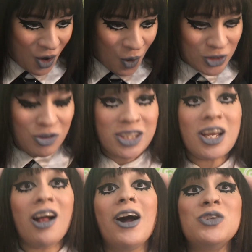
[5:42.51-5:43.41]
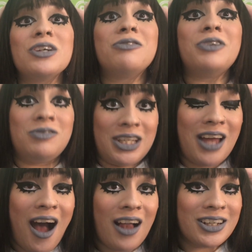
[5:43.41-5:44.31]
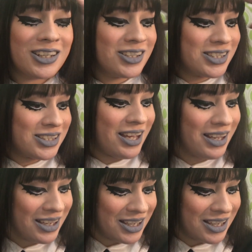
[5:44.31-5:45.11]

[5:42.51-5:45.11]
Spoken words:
which retail $150.